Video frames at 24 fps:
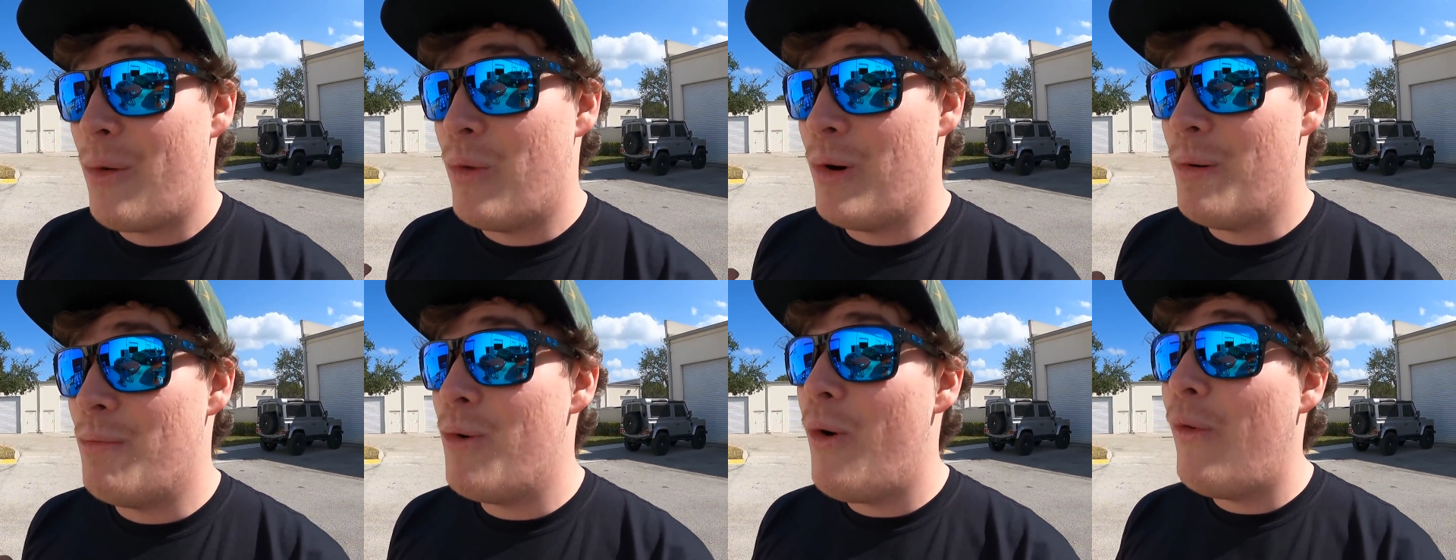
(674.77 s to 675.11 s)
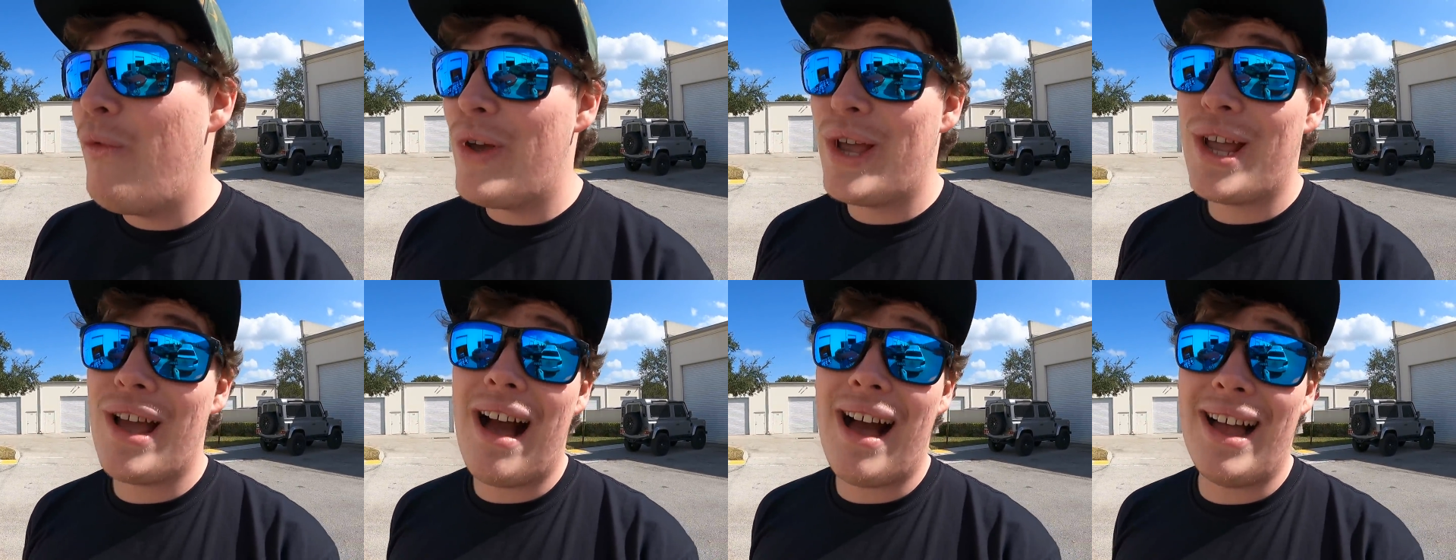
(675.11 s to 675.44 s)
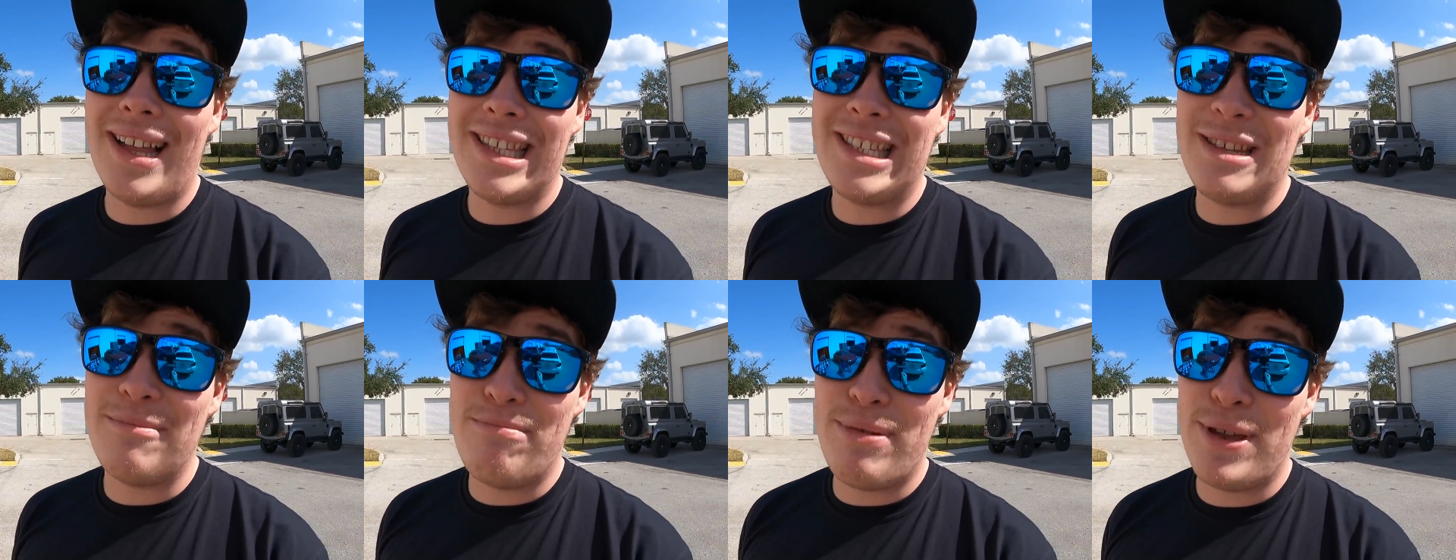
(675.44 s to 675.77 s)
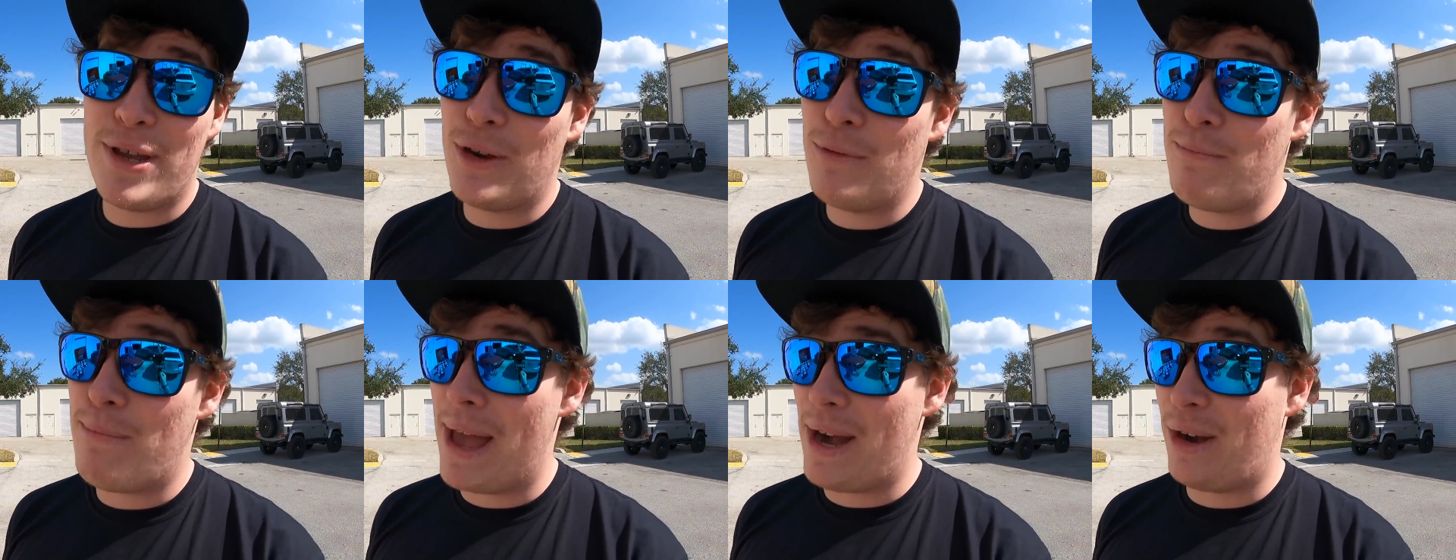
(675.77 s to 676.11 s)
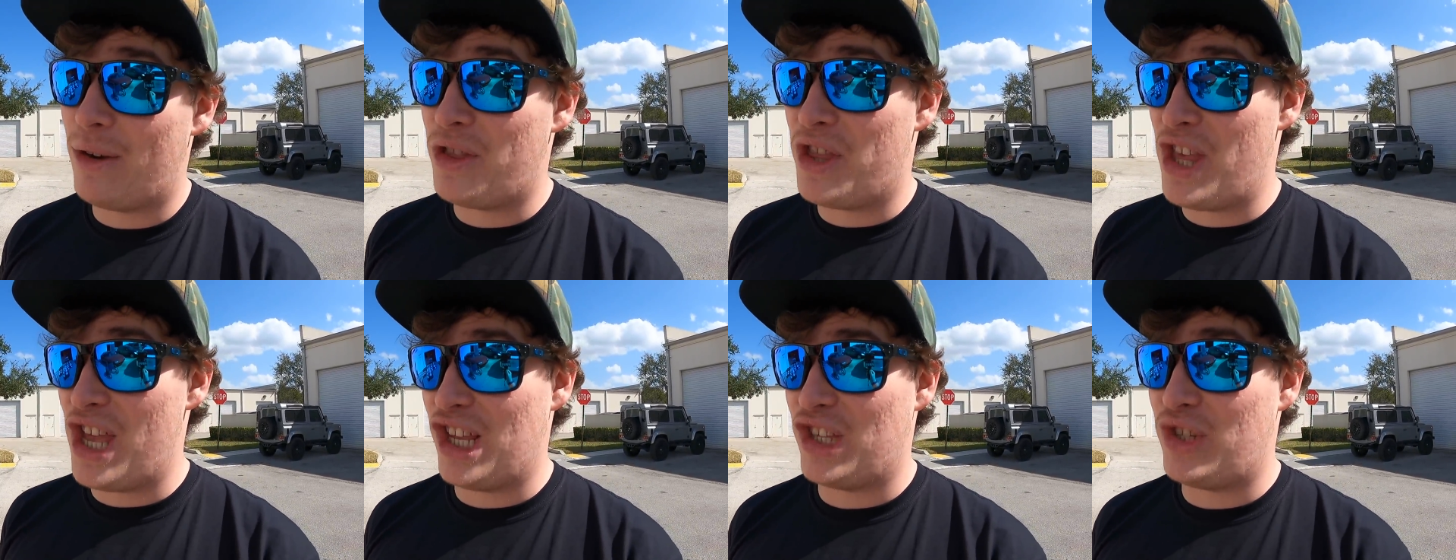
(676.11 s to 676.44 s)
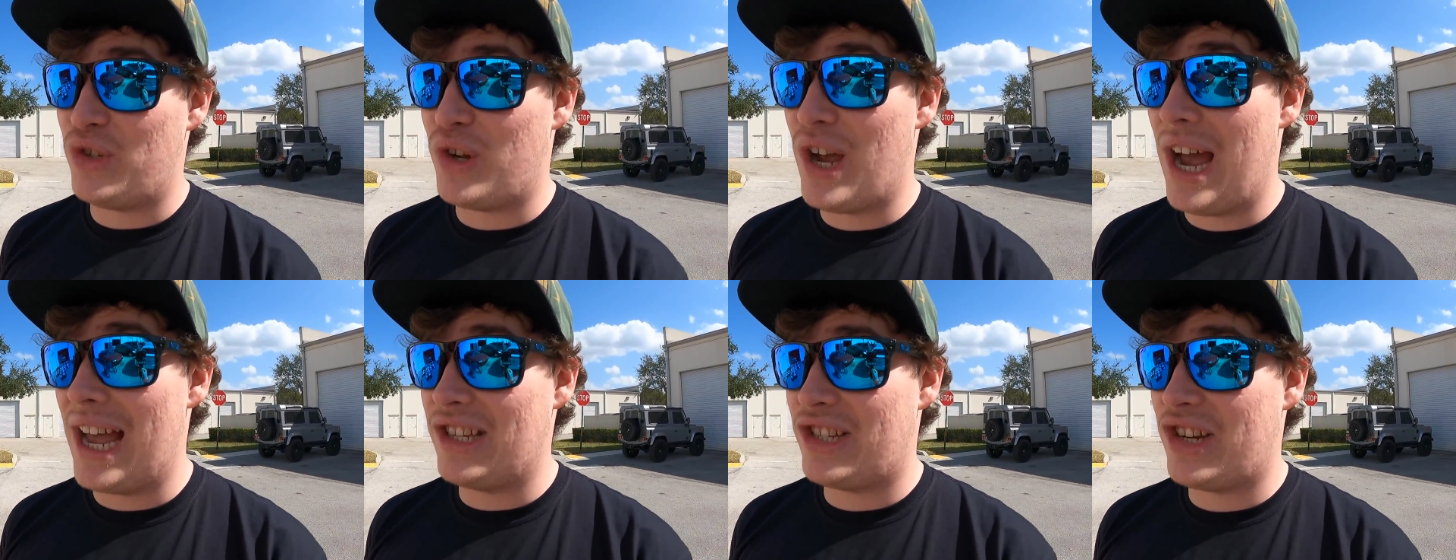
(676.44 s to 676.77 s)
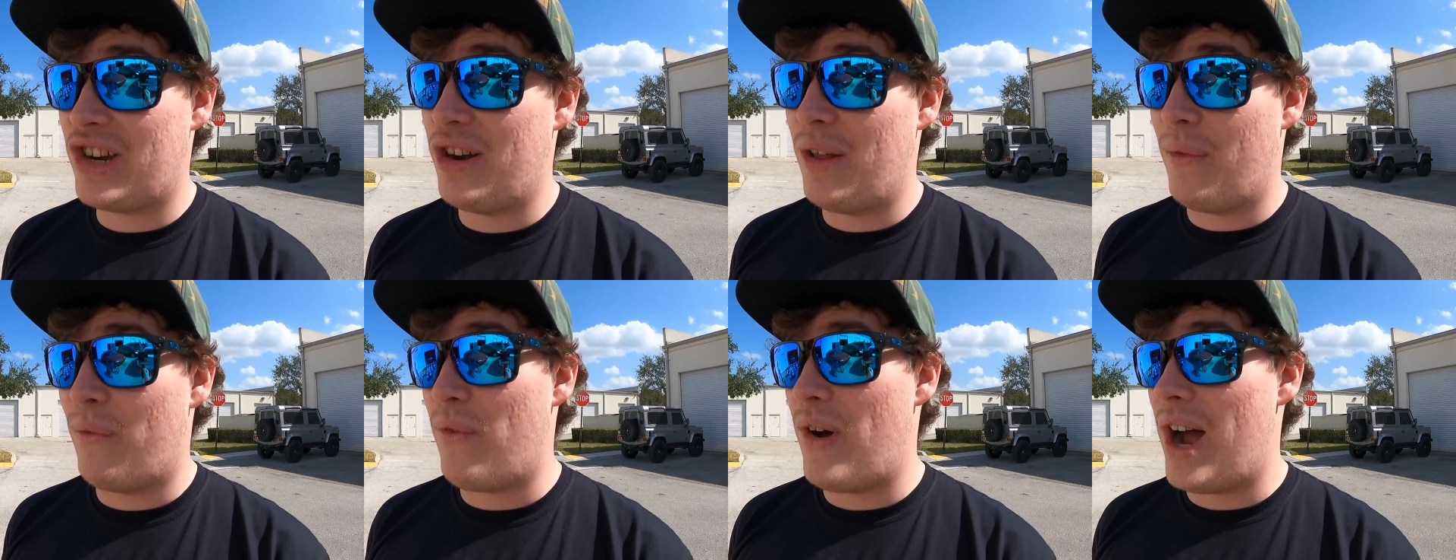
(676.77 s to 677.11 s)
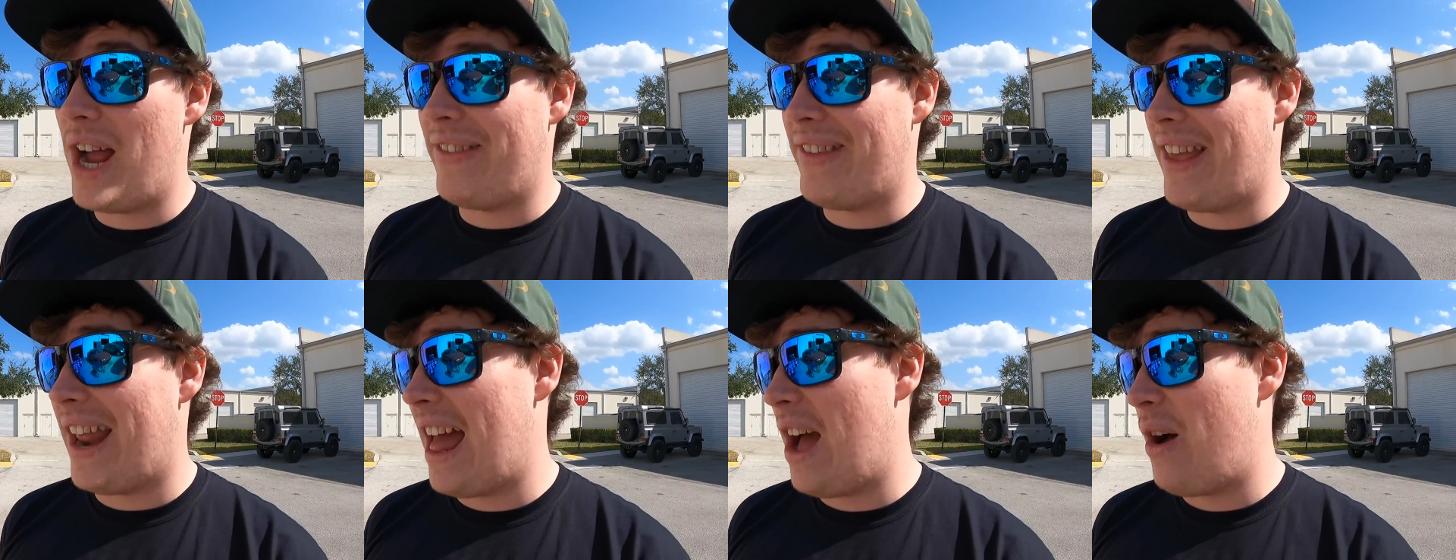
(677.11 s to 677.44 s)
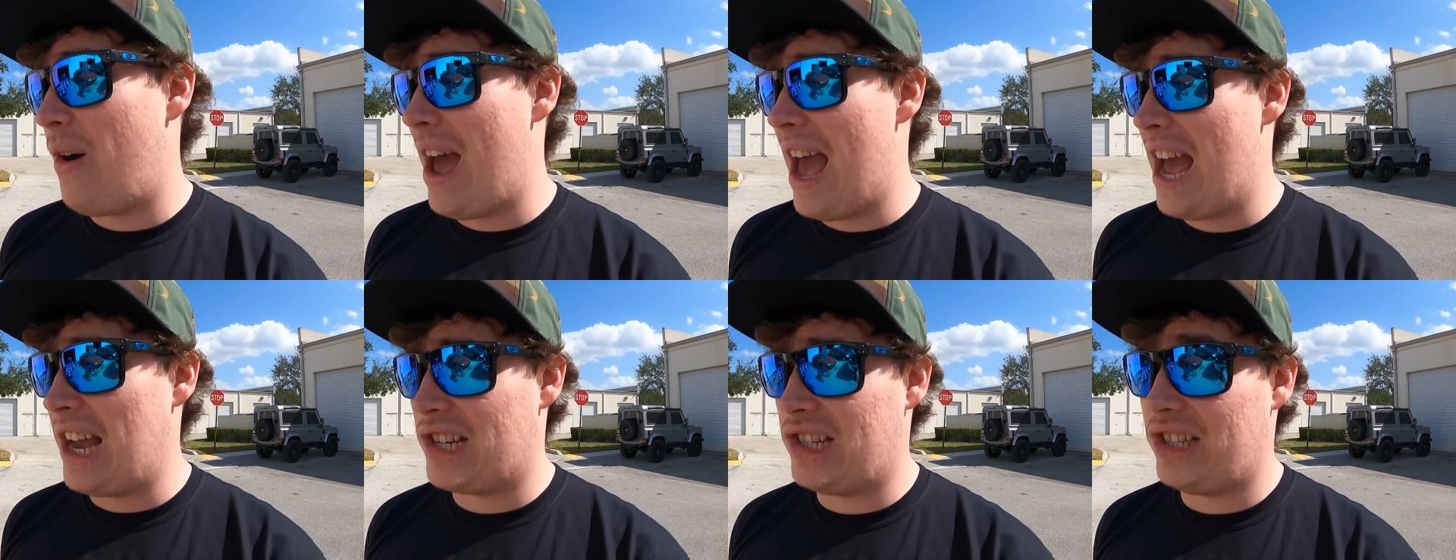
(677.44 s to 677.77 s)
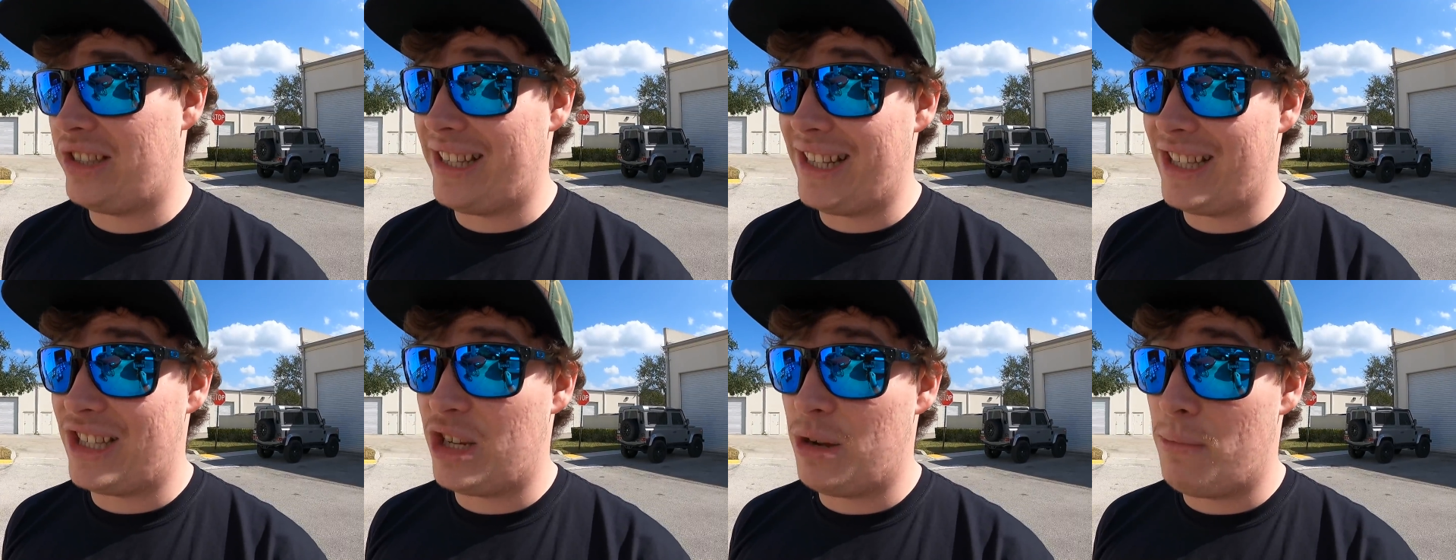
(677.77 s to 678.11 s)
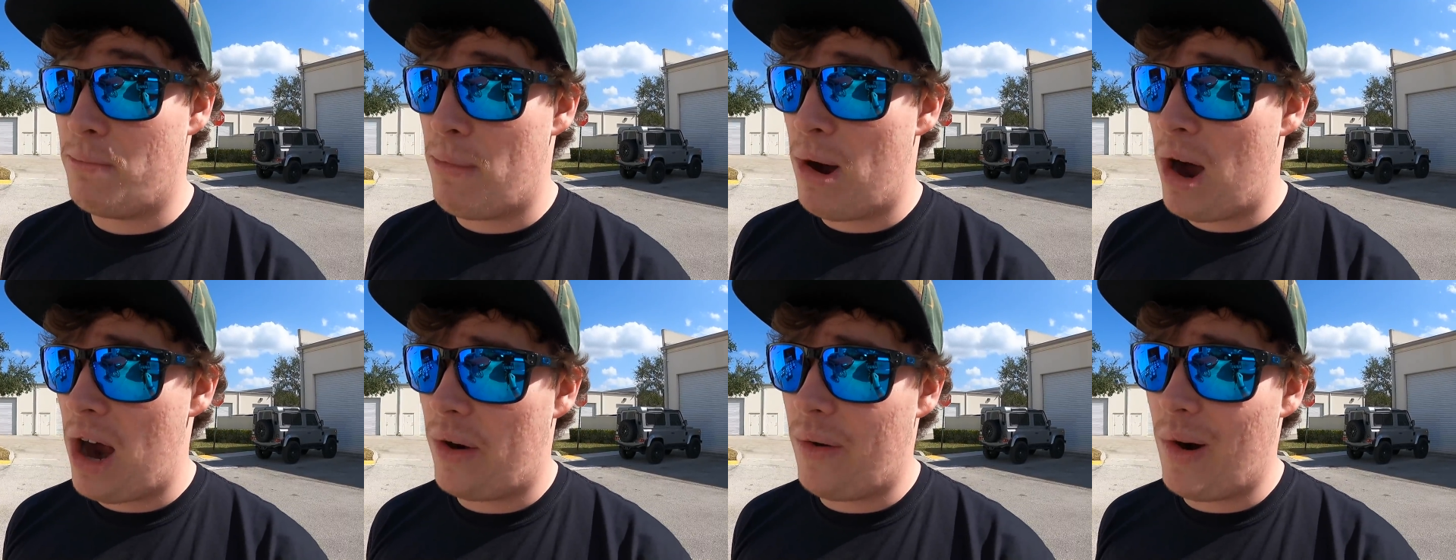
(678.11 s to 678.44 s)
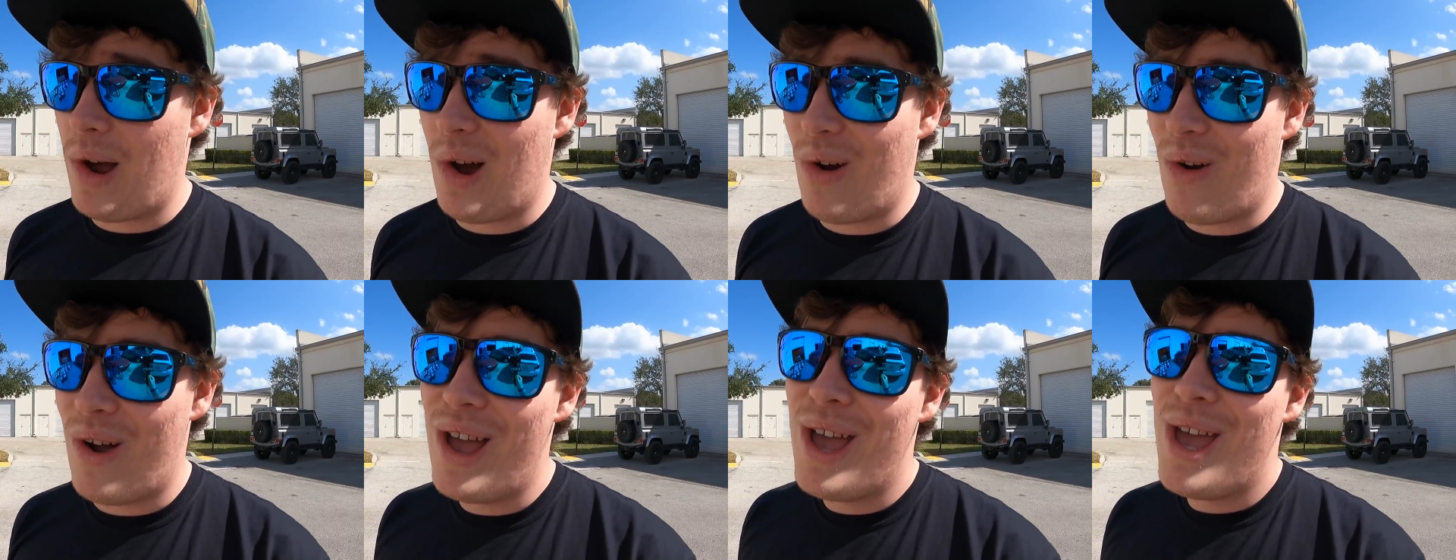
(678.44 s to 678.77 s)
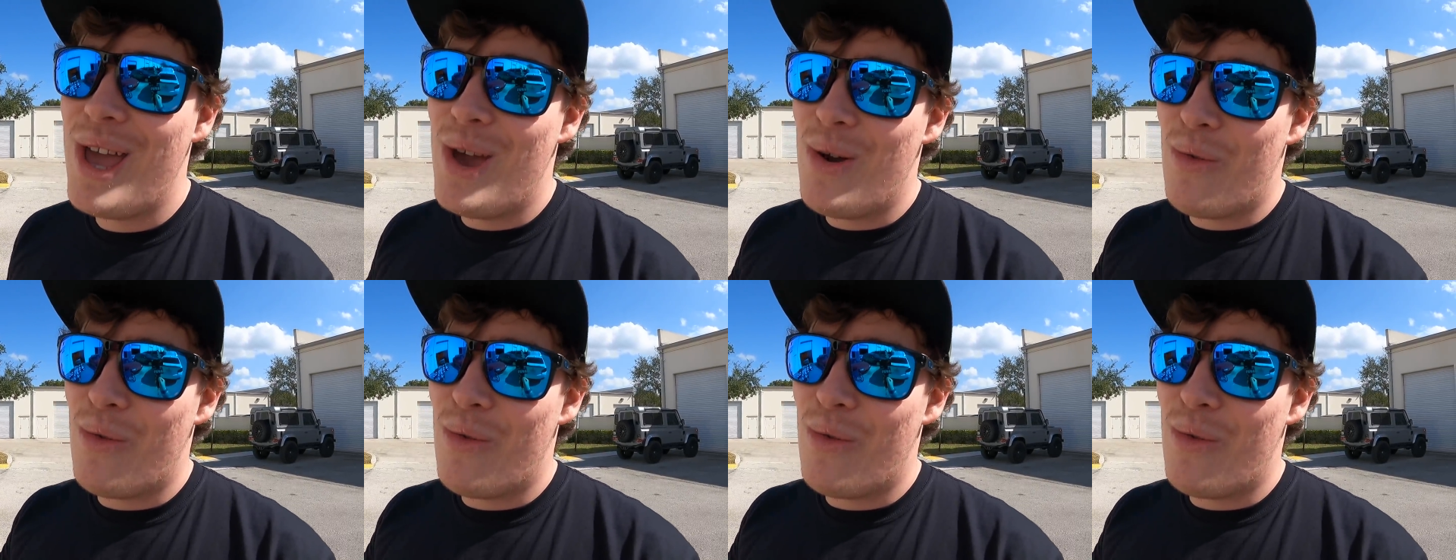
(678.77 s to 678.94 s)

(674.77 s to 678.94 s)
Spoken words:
We're moving on to bigger, better things. You guys are gonna find that out actually tomorrow.